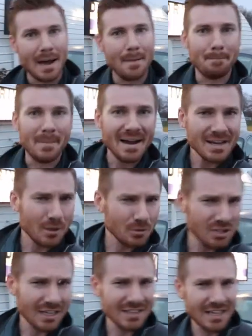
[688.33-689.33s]
I might go
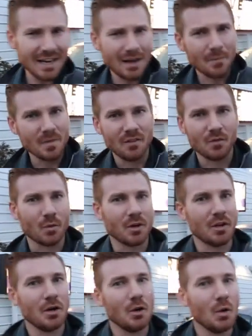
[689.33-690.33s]
check that out if it were
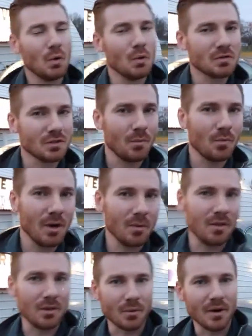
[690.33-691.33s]
to go somewhere
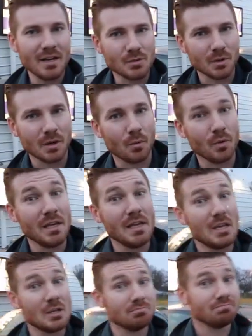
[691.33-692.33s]
within a range where
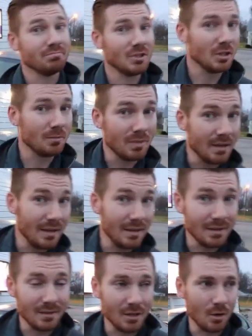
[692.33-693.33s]
we could be,
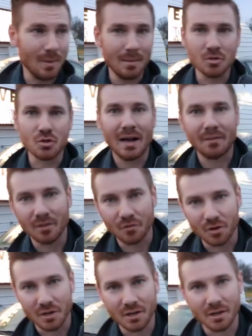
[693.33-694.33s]
you know, maybe driving it
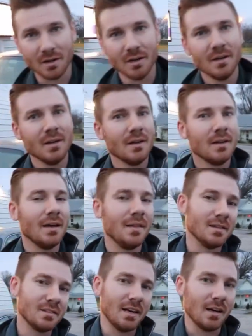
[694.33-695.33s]
for a year and
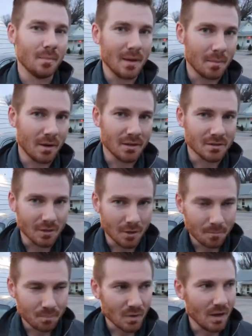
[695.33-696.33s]
then sell it and make money.
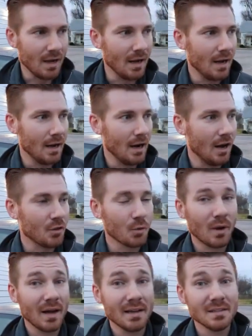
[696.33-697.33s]
So. Uh,
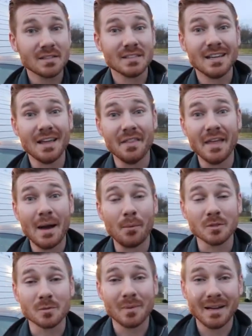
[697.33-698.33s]
otherwise, that
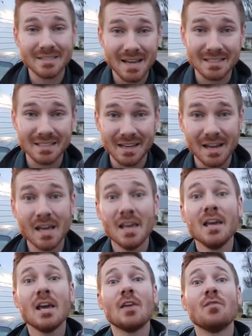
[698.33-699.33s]
was my day today.
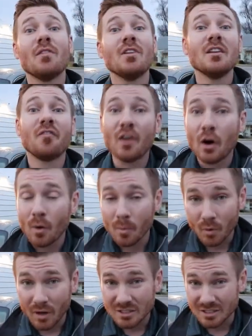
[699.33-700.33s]
If you have any follow-up
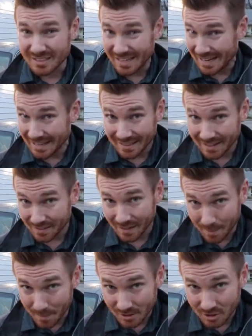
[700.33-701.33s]
questions to anything that
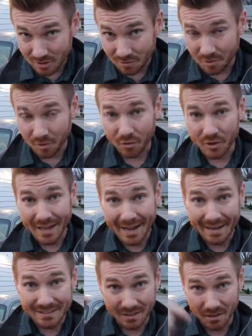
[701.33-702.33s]
I mentioned, feel free to
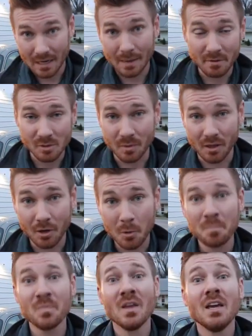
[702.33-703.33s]
ask in the comments below.
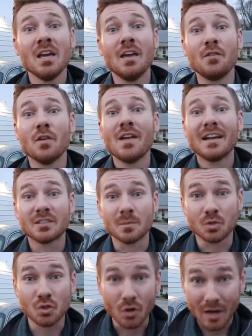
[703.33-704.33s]
If you have not
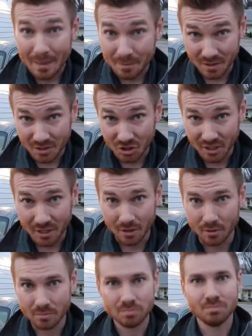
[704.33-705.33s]
subscribed to this
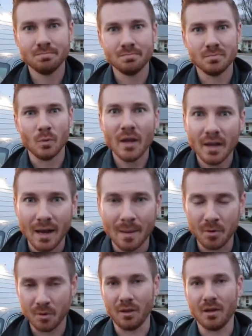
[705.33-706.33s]
channel, why not? I
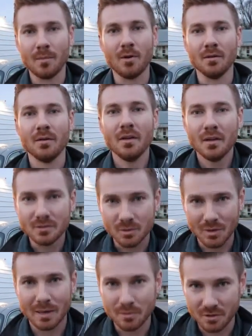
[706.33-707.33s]
mean, really, come on,
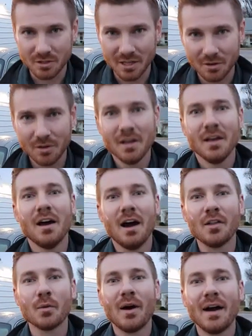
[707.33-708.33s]
subscribe to the channel.
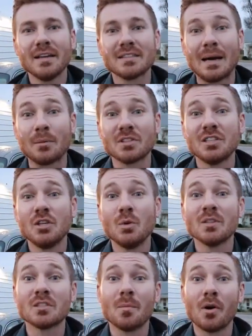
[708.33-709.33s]
Otherwise, I will see you
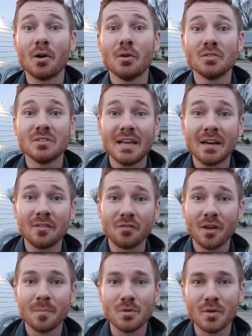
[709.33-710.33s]
in tomorrow's Daily
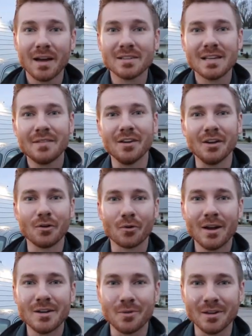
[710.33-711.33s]
Flip. You guys have a
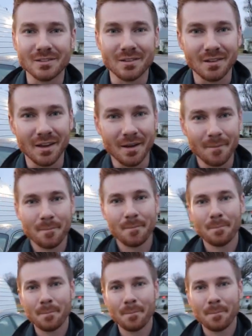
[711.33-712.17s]
great rest of the day.